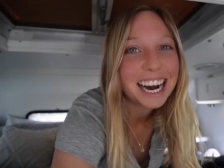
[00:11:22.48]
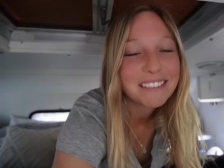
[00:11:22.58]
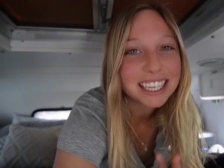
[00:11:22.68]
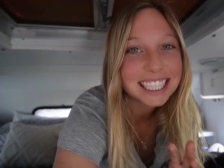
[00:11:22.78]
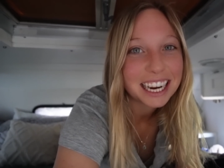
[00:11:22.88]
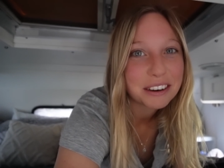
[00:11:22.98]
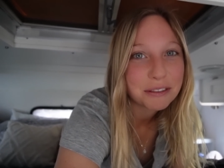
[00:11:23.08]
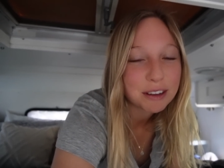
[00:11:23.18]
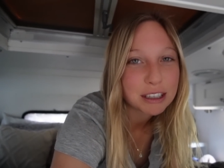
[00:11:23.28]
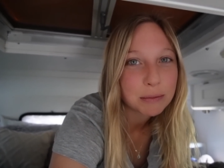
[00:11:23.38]
I'm excited
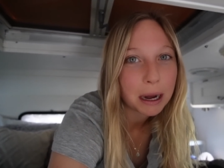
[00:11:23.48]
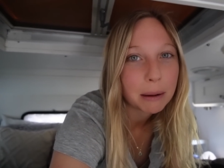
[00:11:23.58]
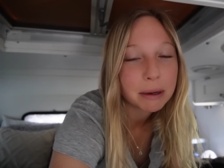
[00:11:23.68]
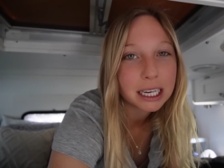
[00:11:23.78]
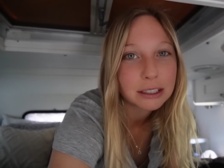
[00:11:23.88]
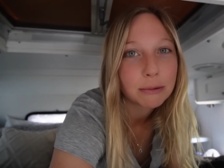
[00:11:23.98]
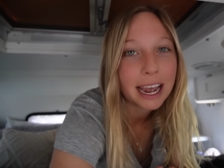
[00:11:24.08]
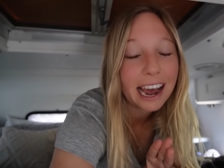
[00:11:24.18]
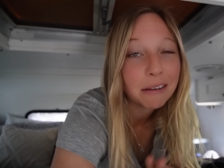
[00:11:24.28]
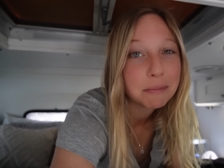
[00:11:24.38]
for this spot because we
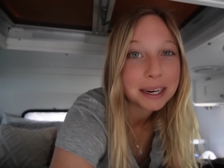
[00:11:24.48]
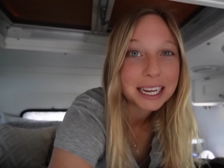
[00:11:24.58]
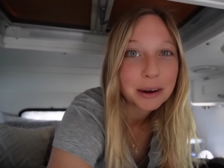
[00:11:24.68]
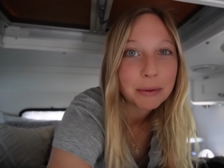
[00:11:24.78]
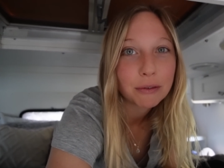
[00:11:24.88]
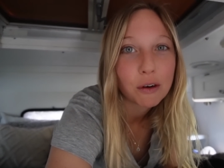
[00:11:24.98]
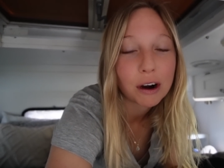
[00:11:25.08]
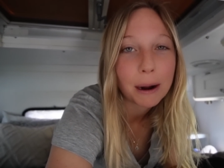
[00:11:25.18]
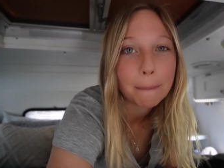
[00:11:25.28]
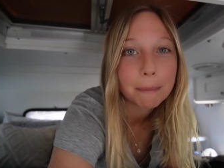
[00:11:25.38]
have been here
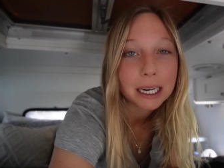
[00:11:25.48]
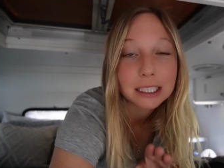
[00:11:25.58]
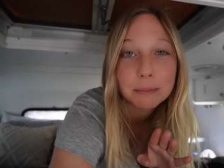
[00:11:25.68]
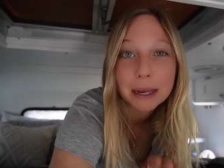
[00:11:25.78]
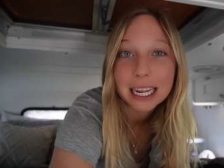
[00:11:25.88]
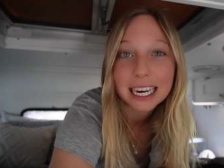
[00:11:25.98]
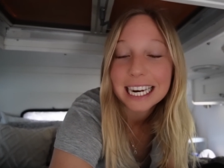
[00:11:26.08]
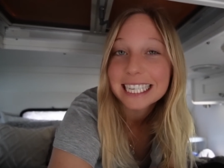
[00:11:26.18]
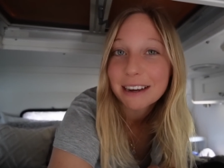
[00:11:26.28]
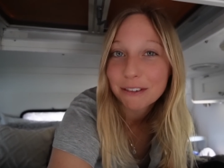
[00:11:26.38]
before, but it's been in a
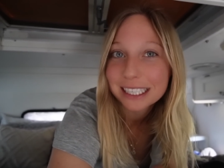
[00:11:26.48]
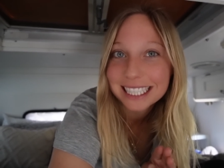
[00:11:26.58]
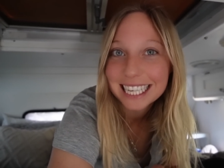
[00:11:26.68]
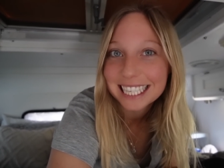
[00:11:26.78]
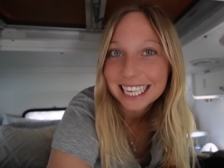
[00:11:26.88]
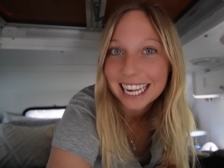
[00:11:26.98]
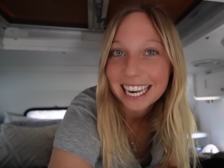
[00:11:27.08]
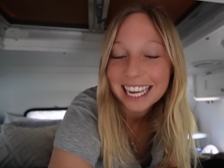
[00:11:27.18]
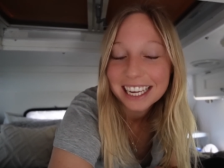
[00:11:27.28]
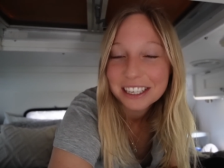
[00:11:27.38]
different
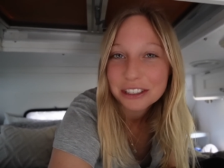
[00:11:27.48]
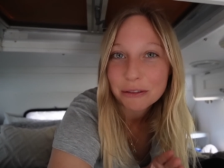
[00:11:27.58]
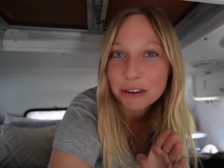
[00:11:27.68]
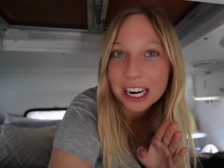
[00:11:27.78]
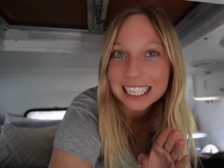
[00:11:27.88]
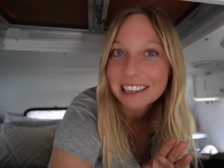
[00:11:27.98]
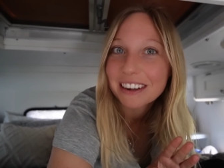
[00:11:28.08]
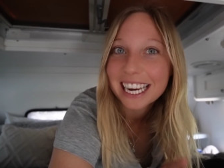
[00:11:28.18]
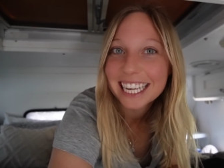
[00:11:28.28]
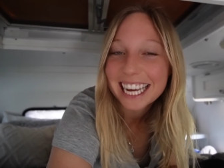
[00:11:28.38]
season. So if you guys have
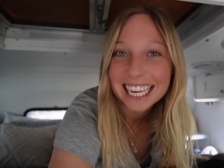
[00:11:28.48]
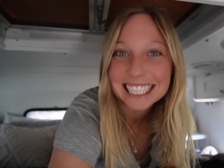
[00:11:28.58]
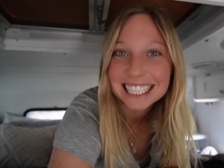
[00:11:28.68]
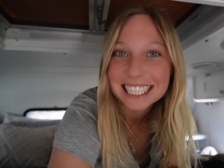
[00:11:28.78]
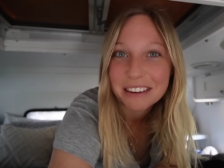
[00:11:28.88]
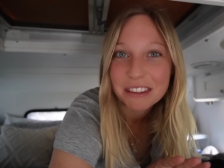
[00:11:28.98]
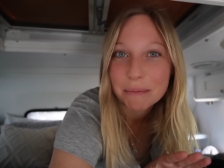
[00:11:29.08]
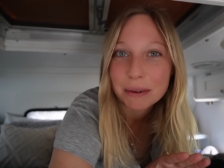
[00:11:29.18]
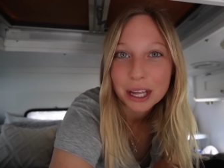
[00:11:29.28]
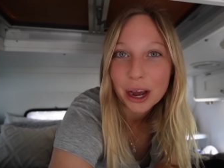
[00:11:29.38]
any guesses, leave
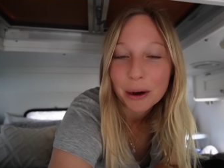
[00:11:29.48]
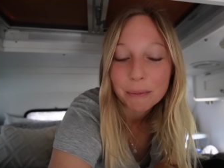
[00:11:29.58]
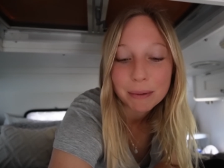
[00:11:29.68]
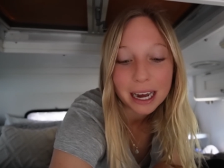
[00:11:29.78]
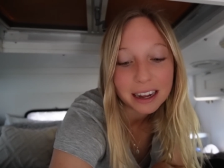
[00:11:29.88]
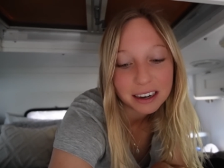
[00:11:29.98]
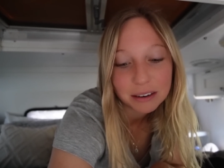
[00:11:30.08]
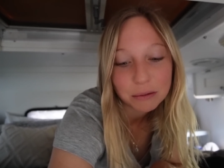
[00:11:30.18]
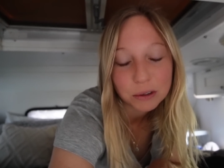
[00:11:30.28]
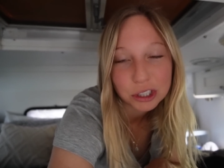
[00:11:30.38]
them below, but
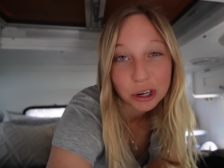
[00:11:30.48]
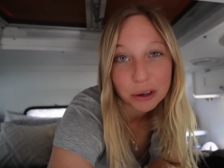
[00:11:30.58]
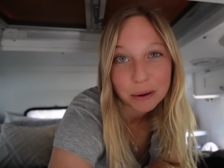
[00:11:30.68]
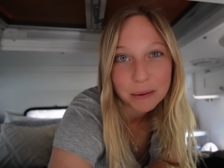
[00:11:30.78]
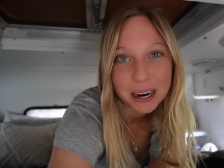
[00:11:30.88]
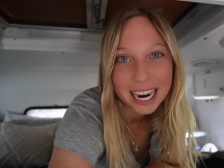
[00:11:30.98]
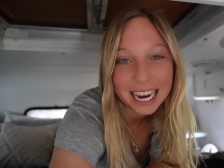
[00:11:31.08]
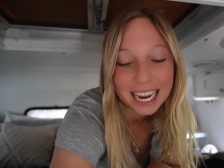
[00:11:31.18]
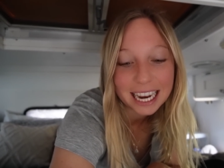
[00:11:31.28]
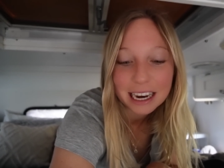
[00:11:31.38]
we'll show you where we're
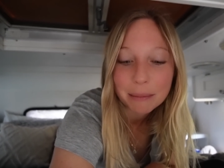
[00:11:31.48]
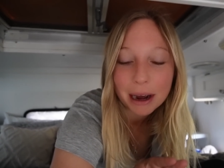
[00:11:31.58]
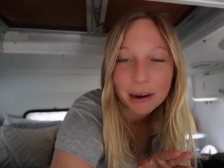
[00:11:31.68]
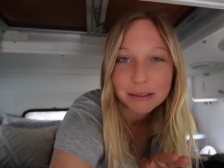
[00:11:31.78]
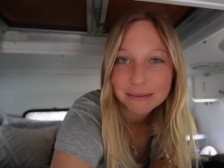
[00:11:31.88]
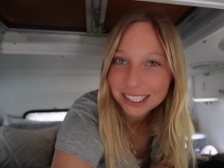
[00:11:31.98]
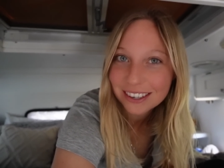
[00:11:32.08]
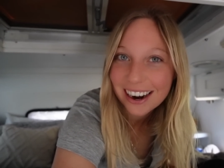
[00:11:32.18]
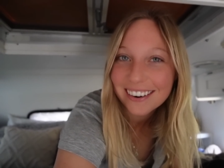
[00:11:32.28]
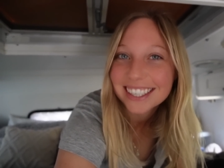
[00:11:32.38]
headed in about 2
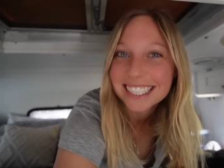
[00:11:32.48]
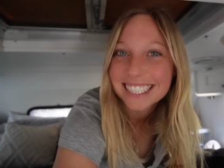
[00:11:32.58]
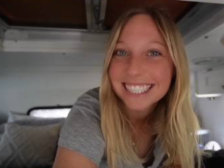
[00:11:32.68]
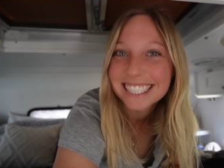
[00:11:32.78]
hours.